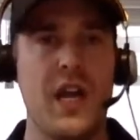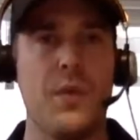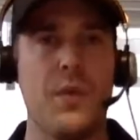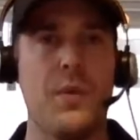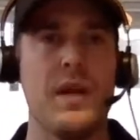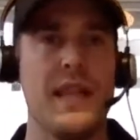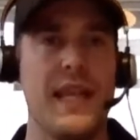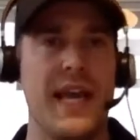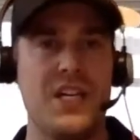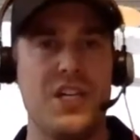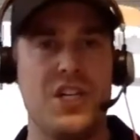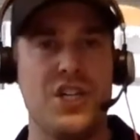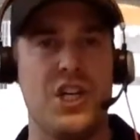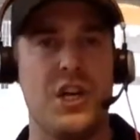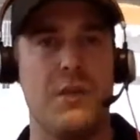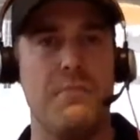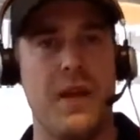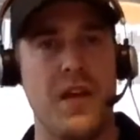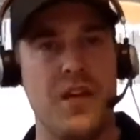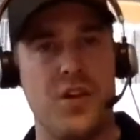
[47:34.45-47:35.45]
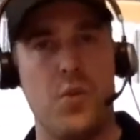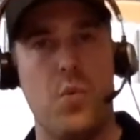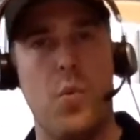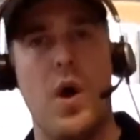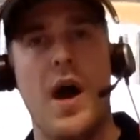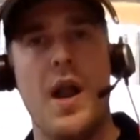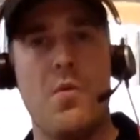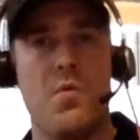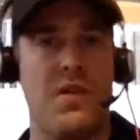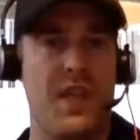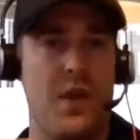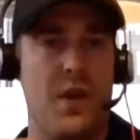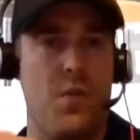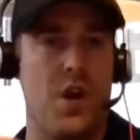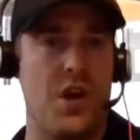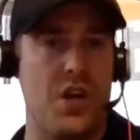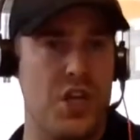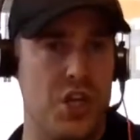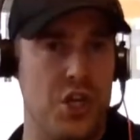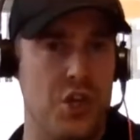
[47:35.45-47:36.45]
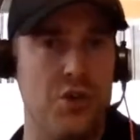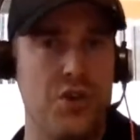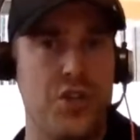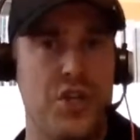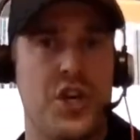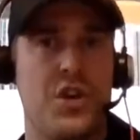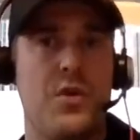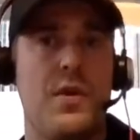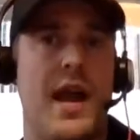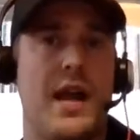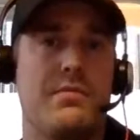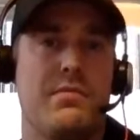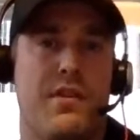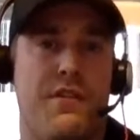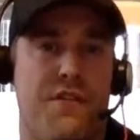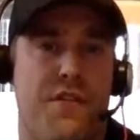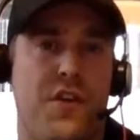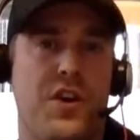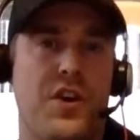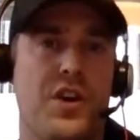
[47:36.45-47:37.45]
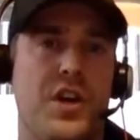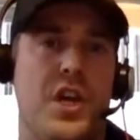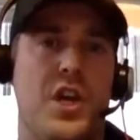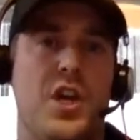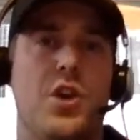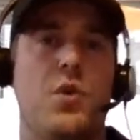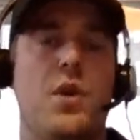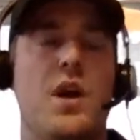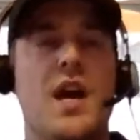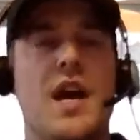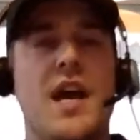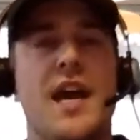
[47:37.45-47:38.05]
a relationship into one where they want to use you and refer you